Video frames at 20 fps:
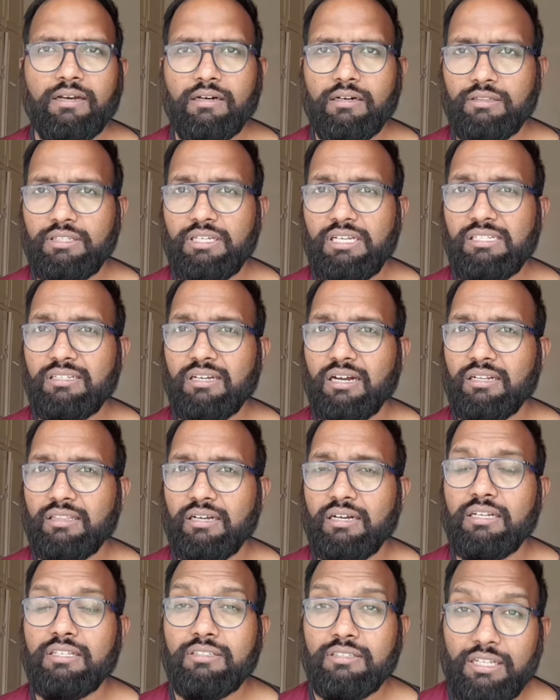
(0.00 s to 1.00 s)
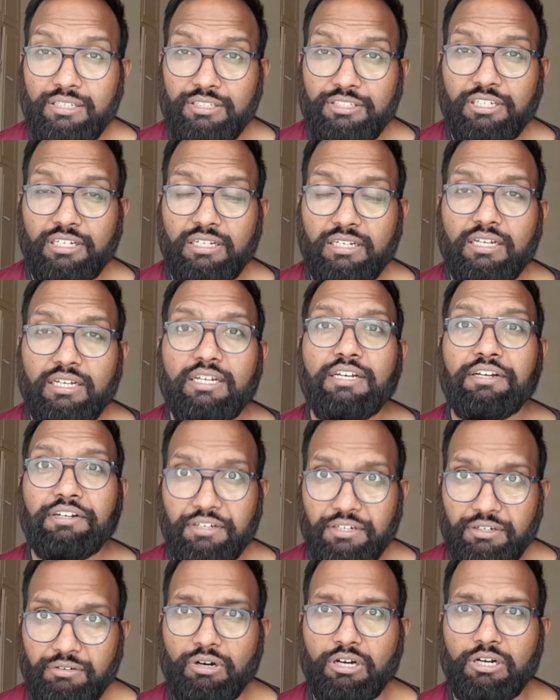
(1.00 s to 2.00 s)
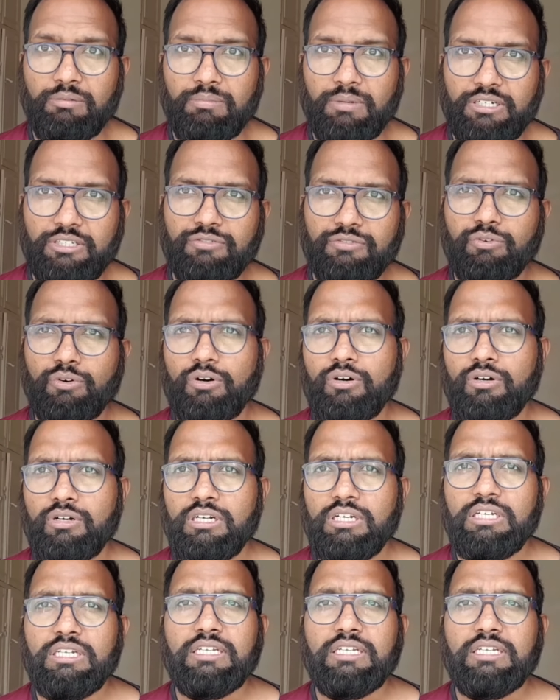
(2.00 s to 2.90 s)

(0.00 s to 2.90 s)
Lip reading: These are the essential requirements for